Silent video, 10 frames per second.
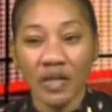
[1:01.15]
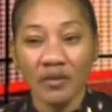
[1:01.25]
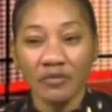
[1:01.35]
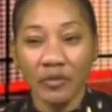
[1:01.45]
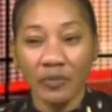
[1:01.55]

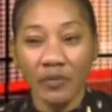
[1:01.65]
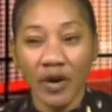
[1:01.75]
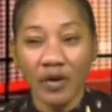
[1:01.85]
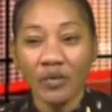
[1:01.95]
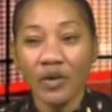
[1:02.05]
Avery
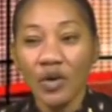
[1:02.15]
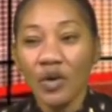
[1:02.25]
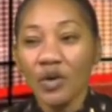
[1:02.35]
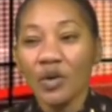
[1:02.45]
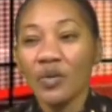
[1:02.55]
Brown,
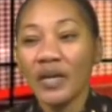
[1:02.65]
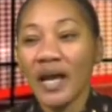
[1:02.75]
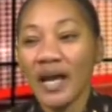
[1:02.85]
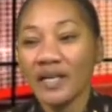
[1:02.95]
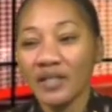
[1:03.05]
who will
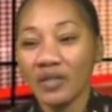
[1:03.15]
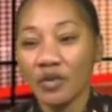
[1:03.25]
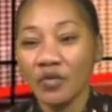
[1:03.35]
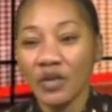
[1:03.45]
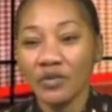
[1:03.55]
hand it
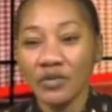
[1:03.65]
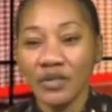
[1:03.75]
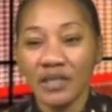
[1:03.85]
over to the